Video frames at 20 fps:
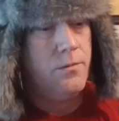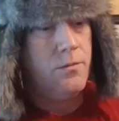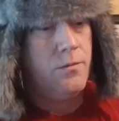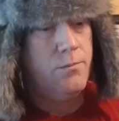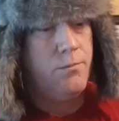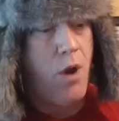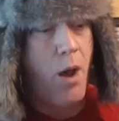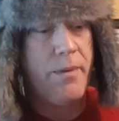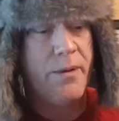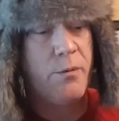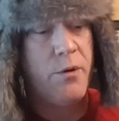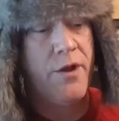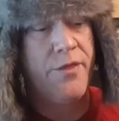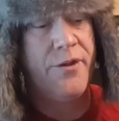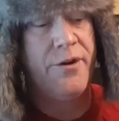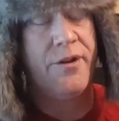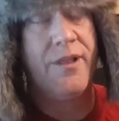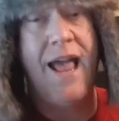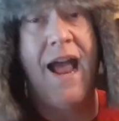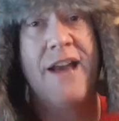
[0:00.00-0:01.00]
probably one of
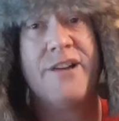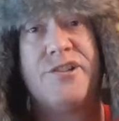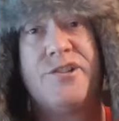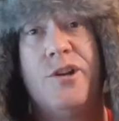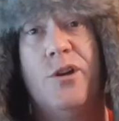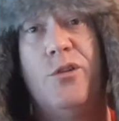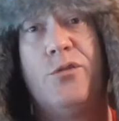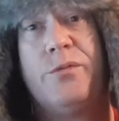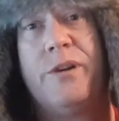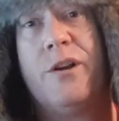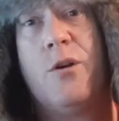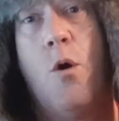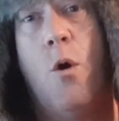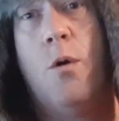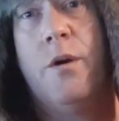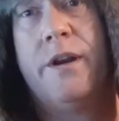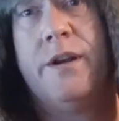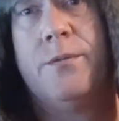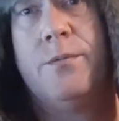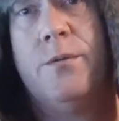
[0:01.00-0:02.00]
their last shows
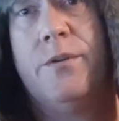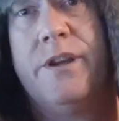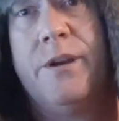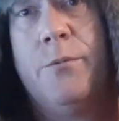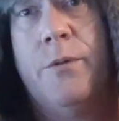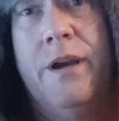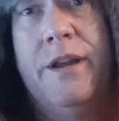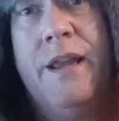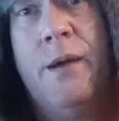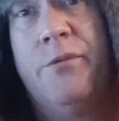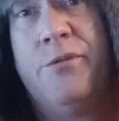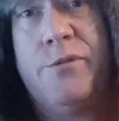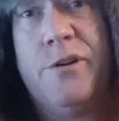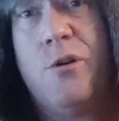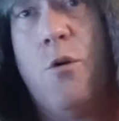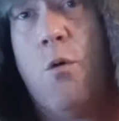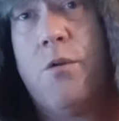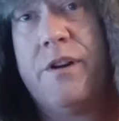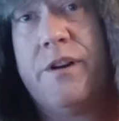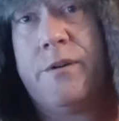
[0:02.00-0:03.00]
recorded really well. That was
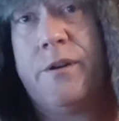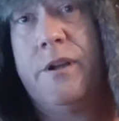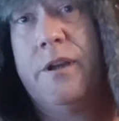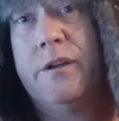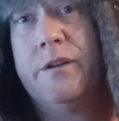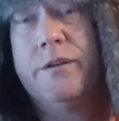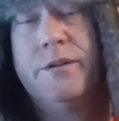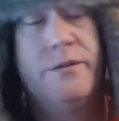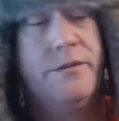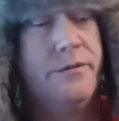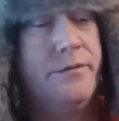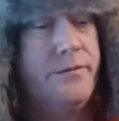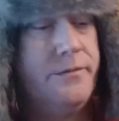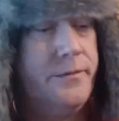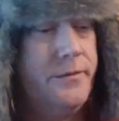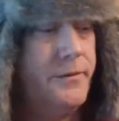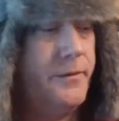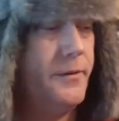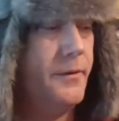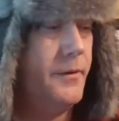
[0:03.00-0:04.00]
recorded good.
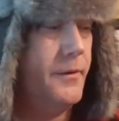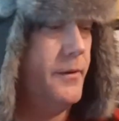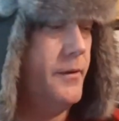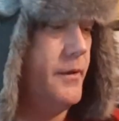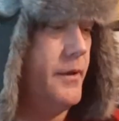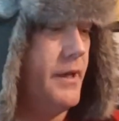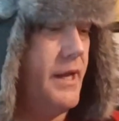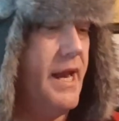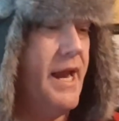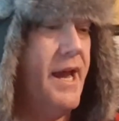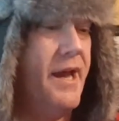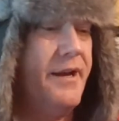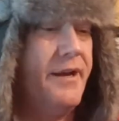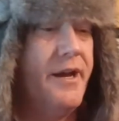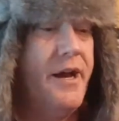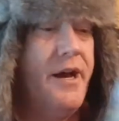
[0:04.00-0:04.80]
And,